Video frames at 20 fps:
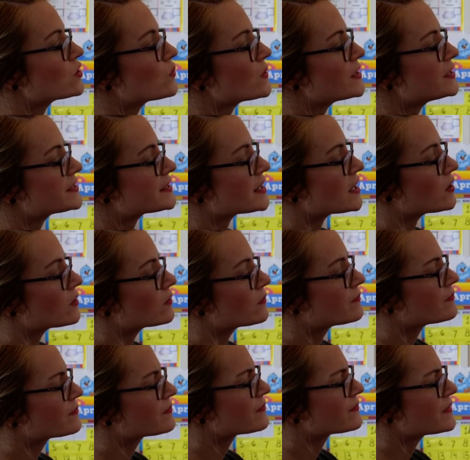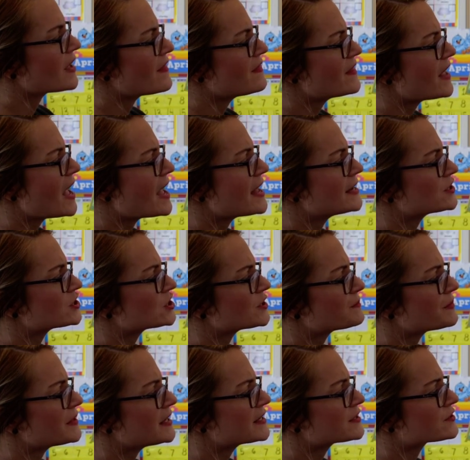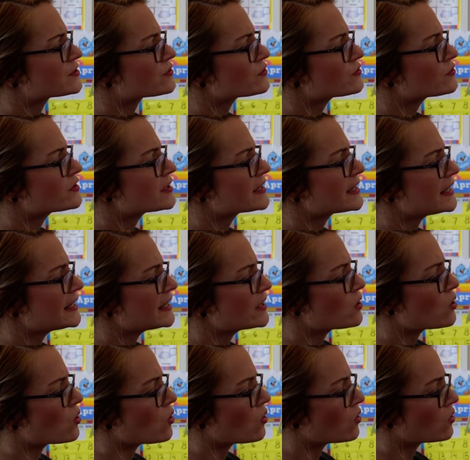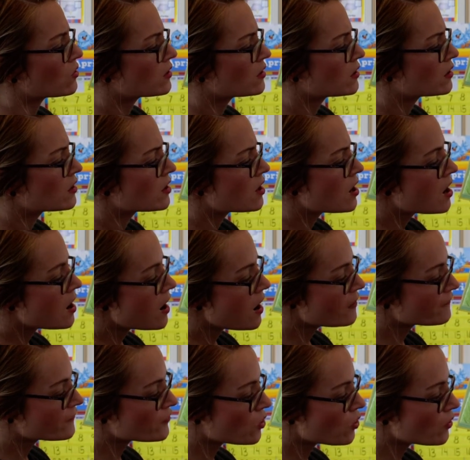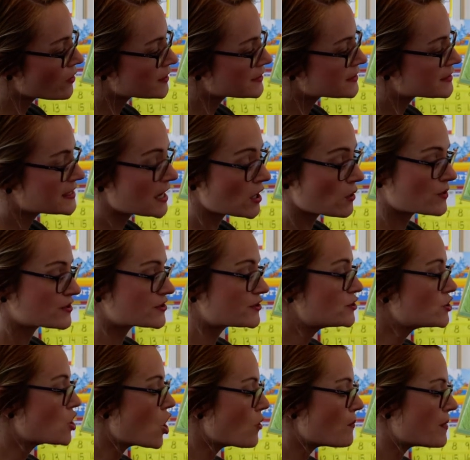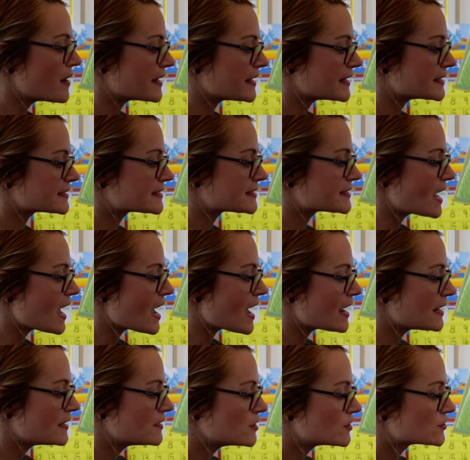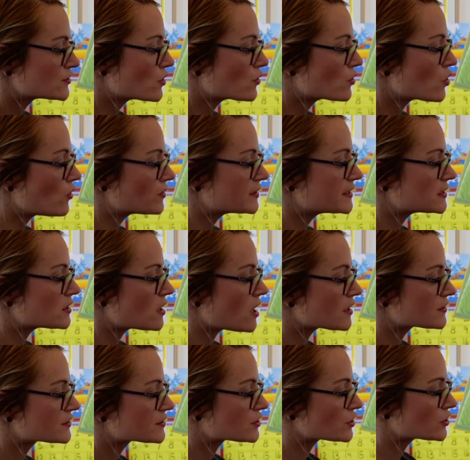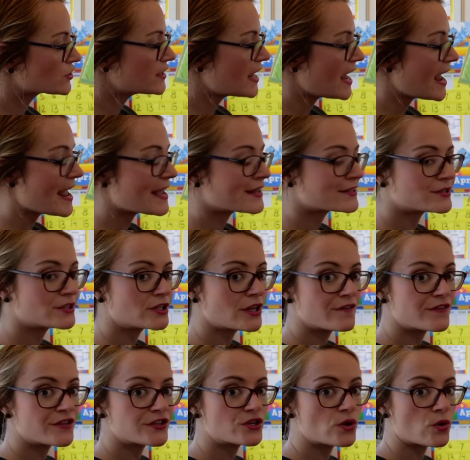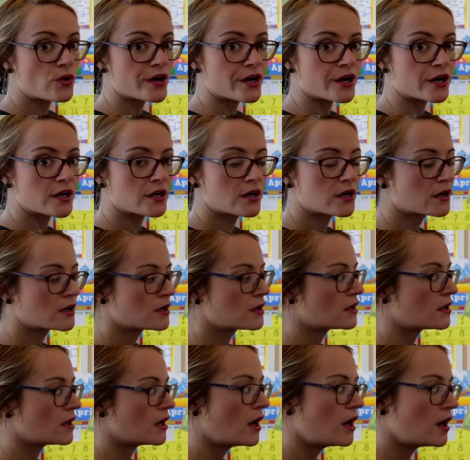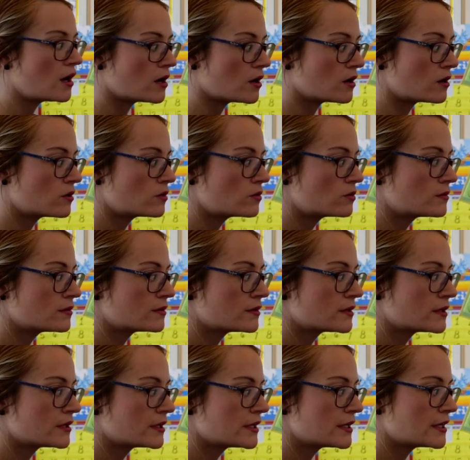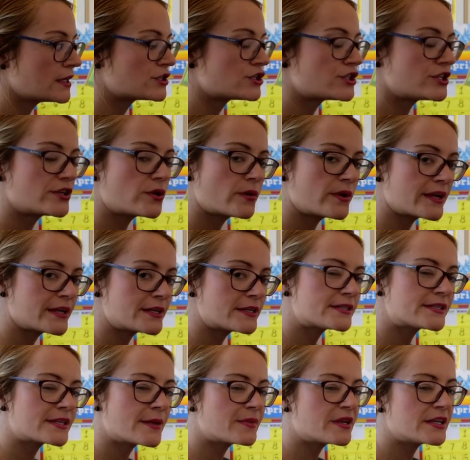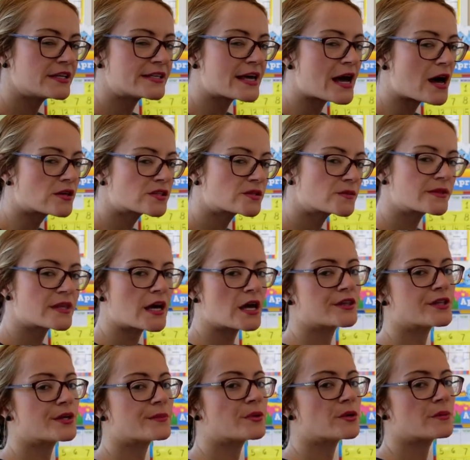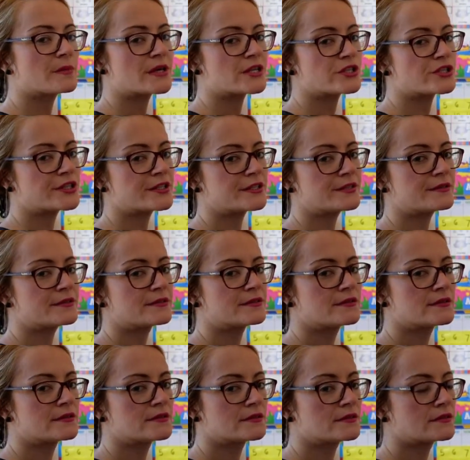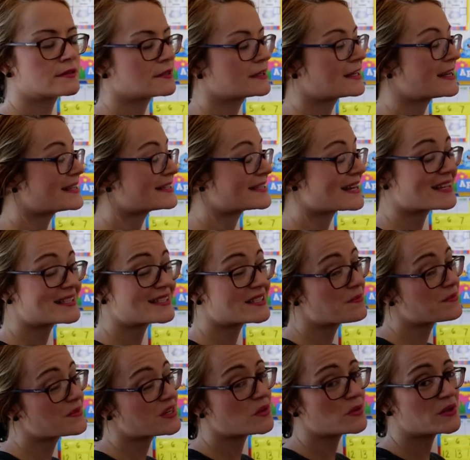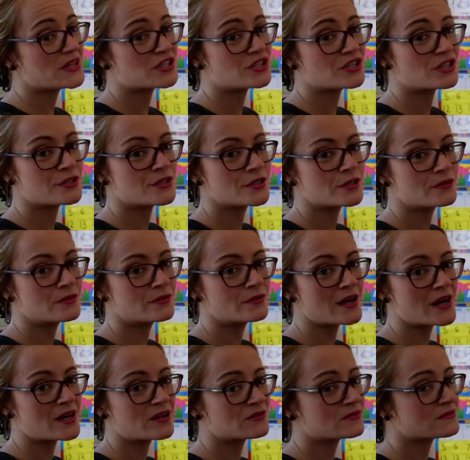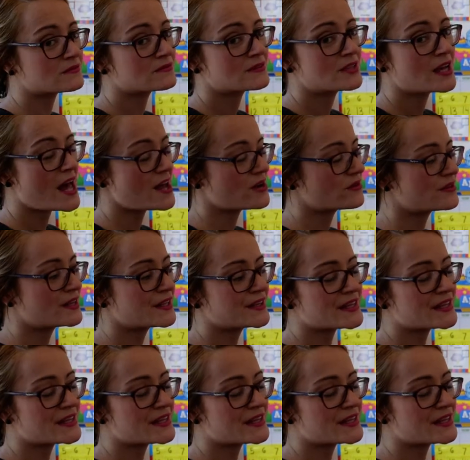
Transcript: window, and then she peeked through the keyhole. Of course, there was nobody inside, so Goldilocks turned the handle of the door. Uh-oh, is she going into somebody's house without their permission? Is that something we should do? I don't think